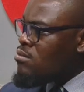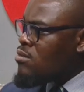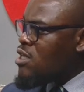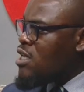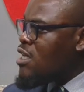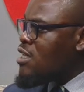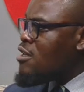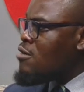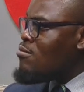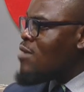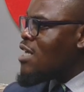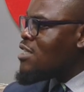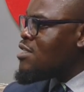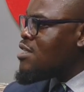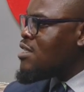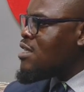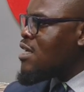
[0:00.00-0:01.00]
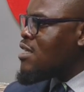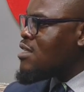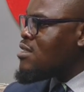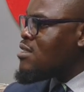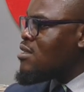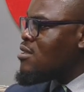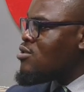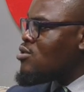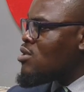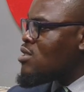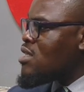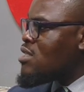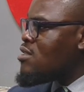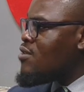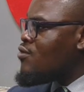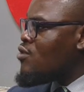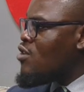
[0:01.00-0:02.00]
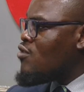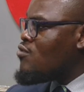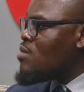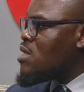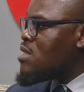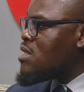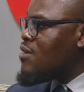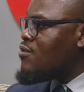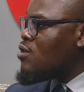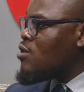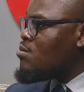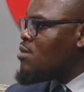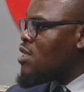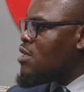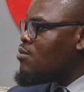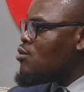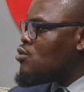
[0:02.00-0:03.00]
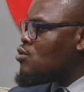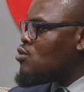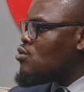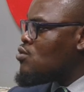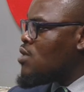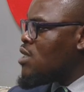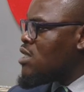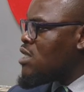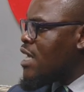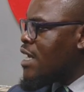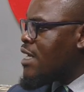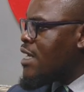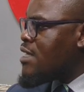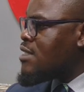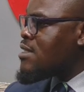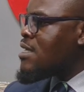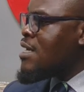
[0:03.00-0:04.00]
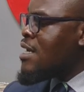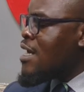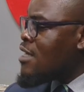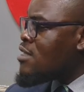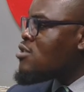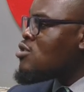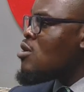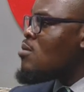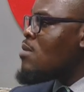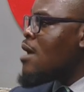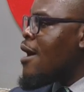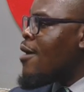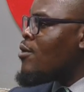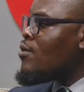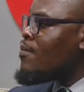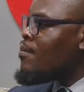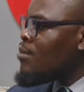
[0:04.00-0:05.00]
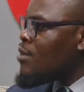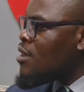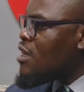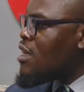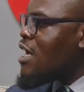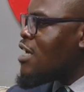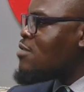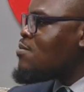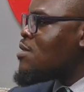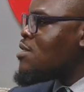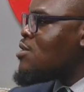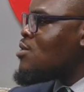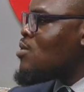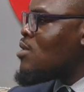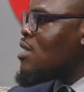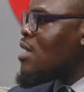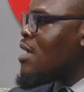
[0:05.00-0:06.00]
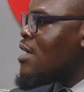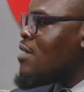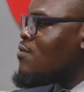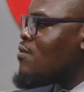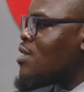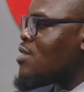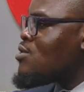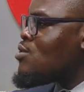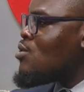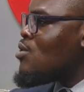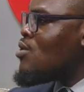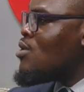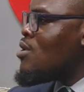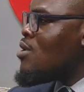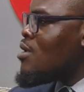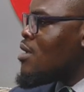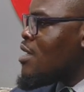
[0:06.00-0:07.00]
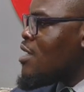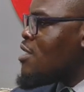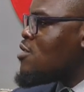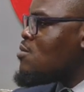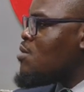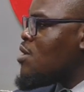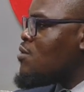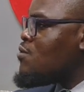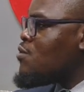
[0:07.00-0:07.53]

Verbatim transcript: did the magic that successive governments have not been able to do in decades and somehow that particular investor is being